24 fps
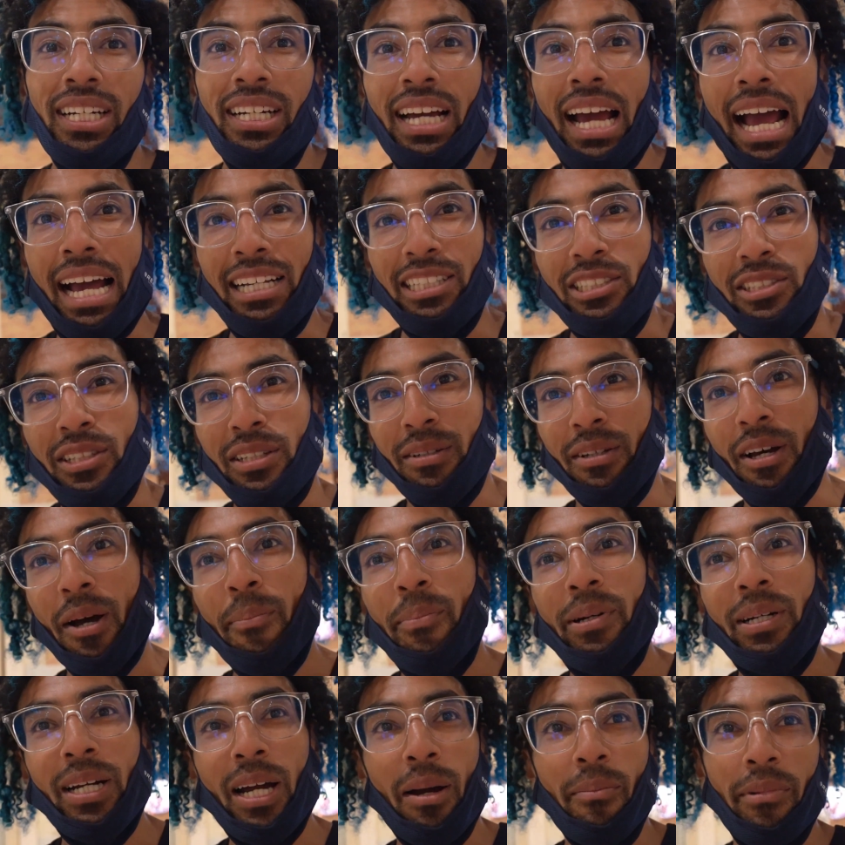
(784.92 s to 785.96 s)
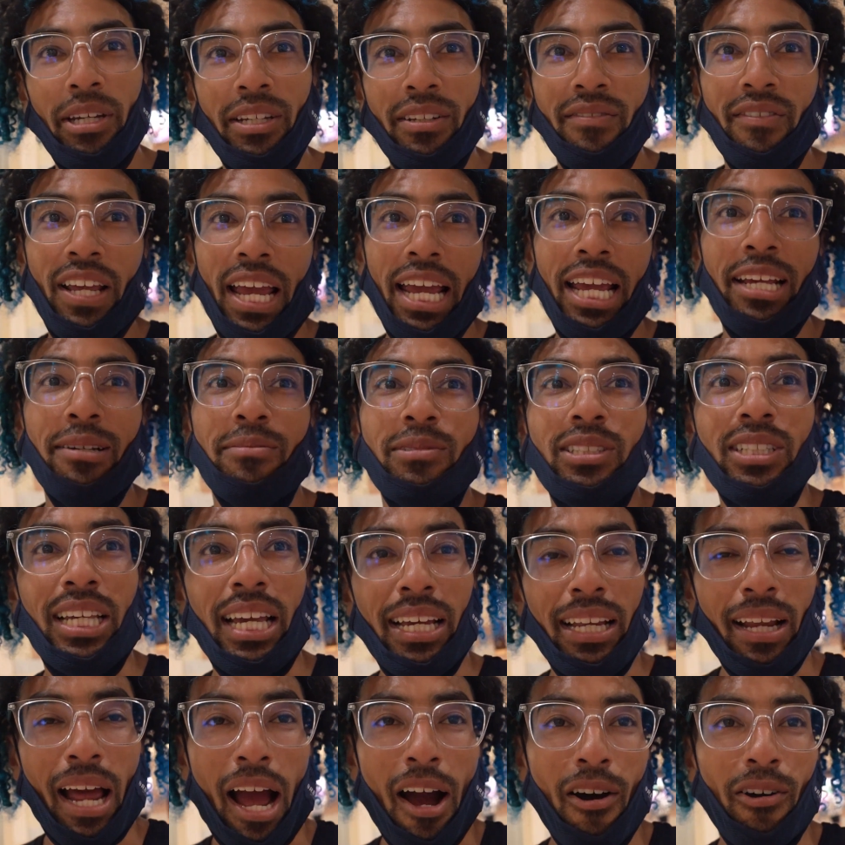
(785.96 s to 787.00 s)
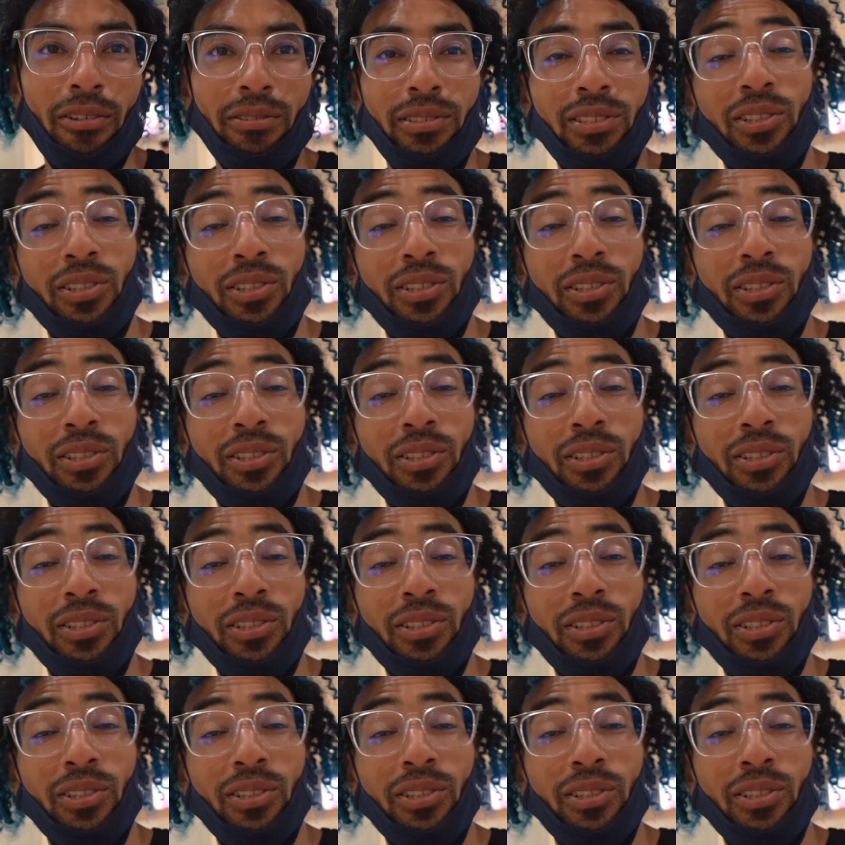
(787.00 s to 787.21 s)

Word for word: as the upcoming games get out.